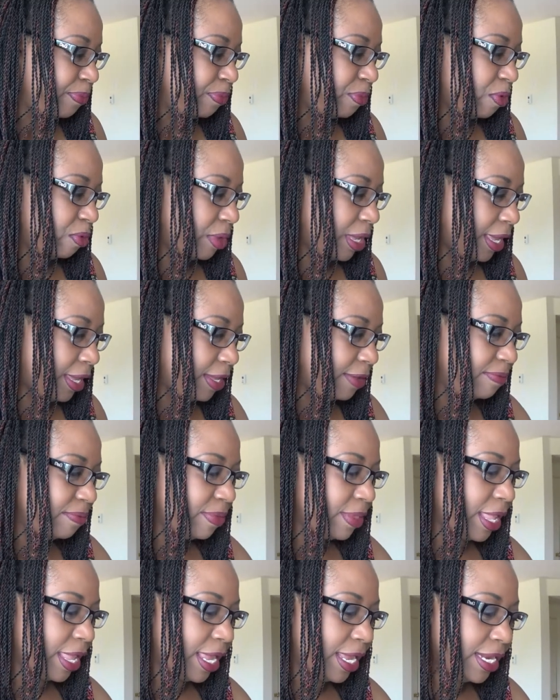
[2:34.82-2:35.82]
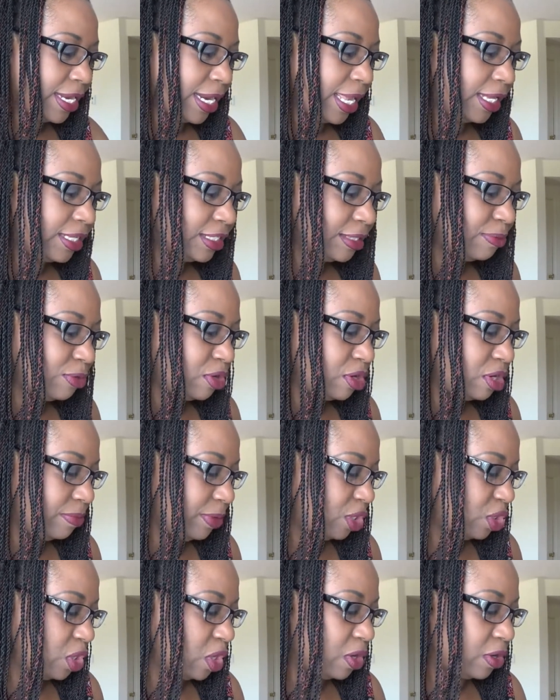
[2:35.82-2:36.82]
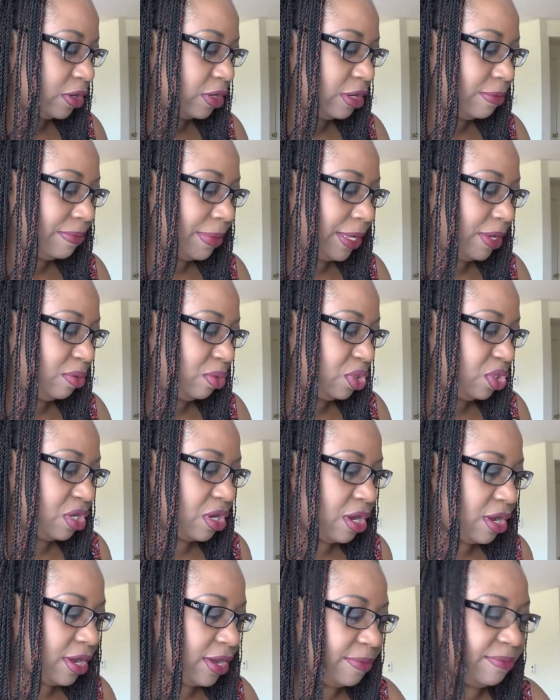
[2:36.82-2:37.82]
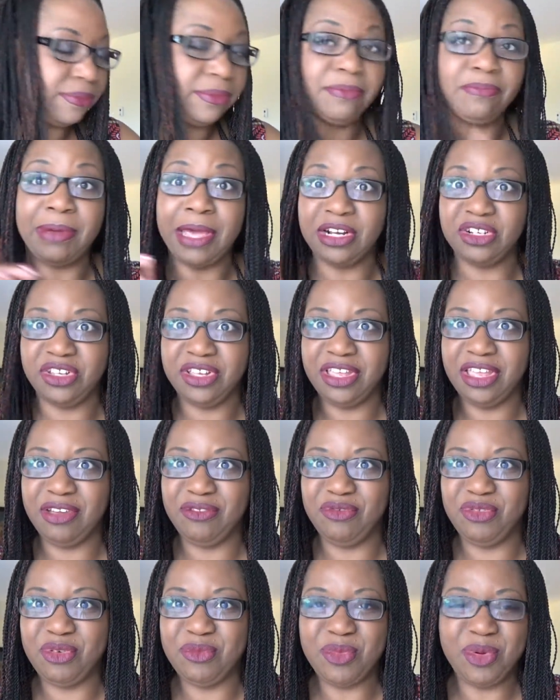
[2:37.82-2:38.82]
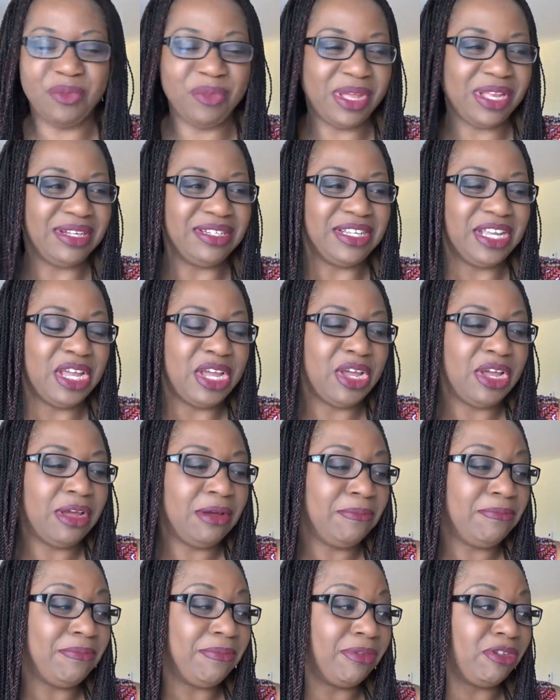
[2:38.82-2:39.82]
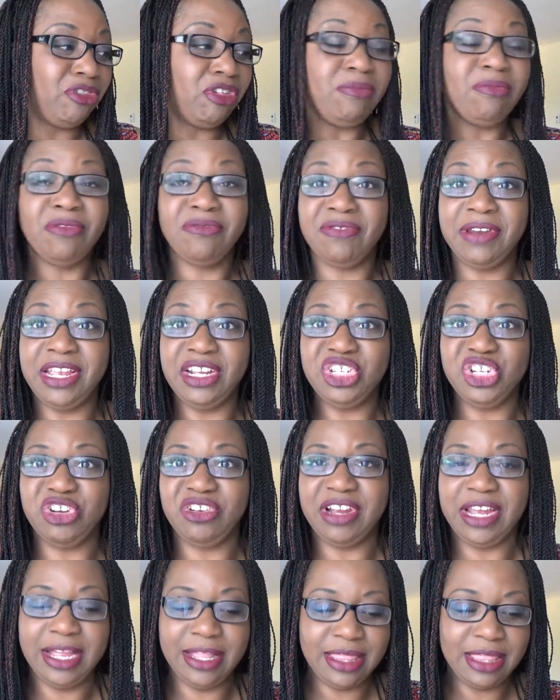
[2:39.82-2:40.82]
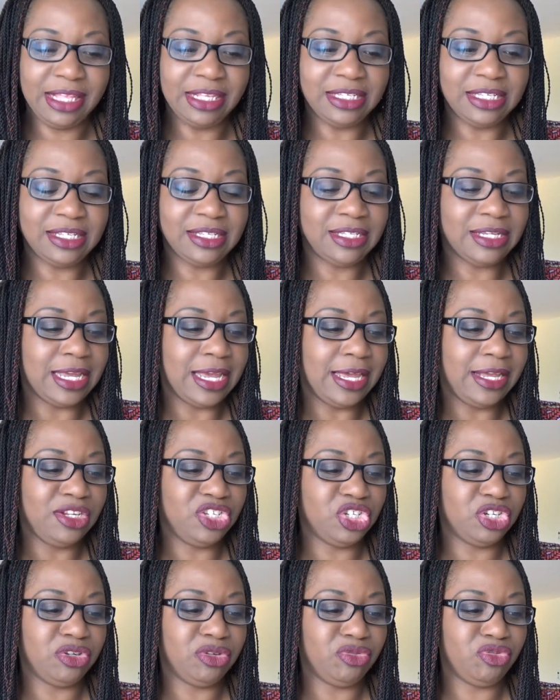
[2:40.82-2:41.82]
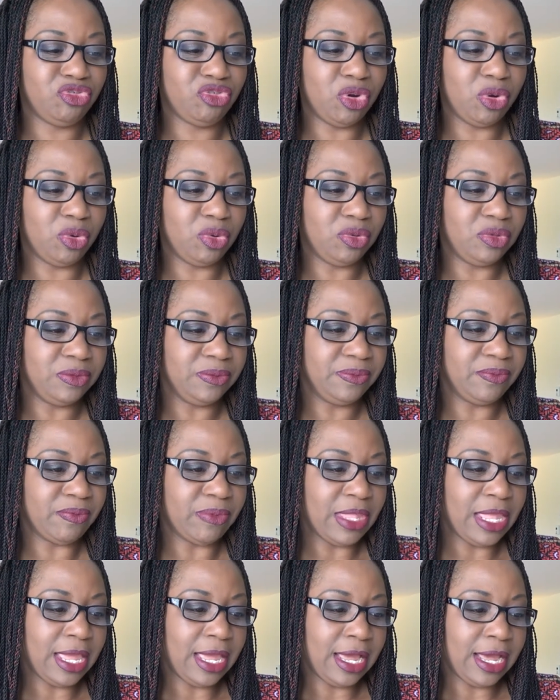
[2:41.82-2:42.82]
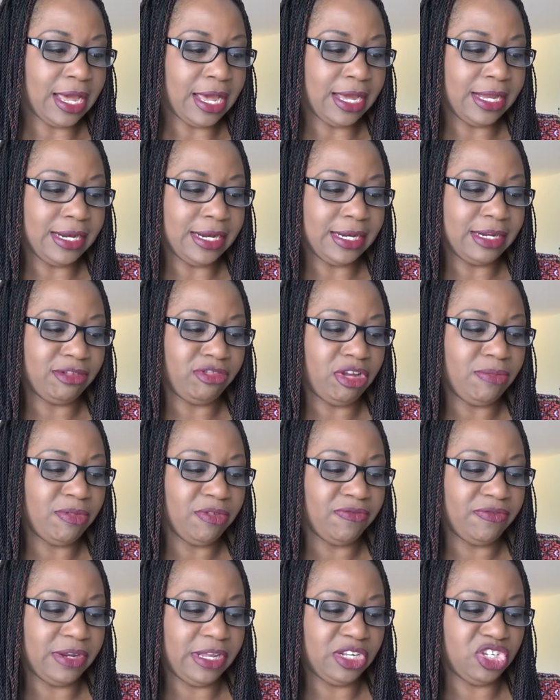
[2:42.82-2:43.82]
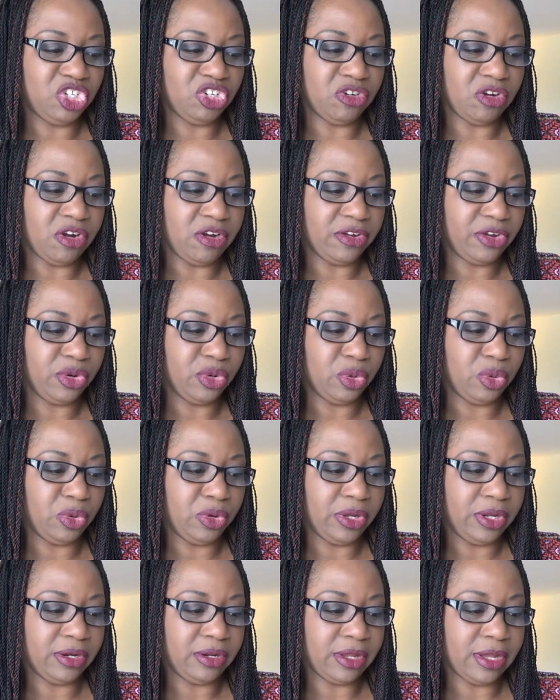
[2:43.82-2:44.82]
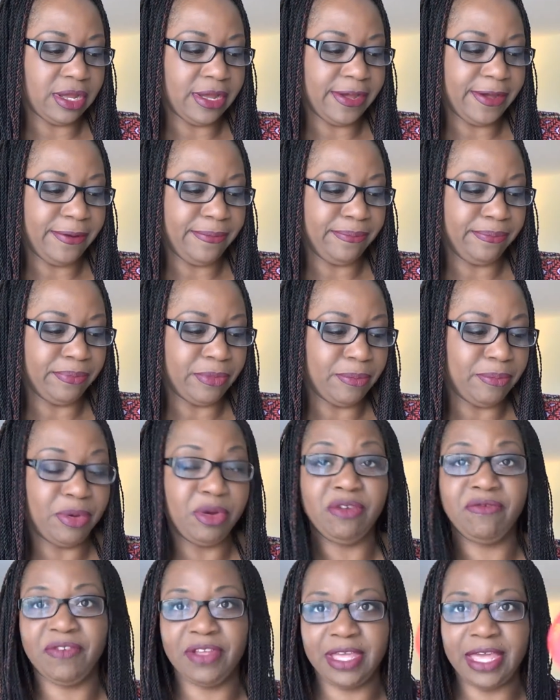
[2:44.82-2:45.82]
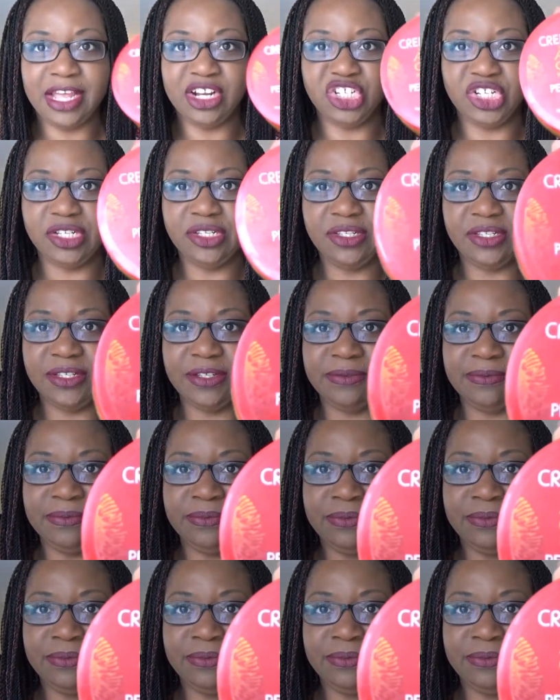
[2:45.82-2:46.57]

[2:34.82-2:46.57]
Okay. Next, I'm going to be talking about, back to hair for a moment, Cream of Nature. And this is the Edge Control and the Cream of Nature Argan Oil Perfect Edges.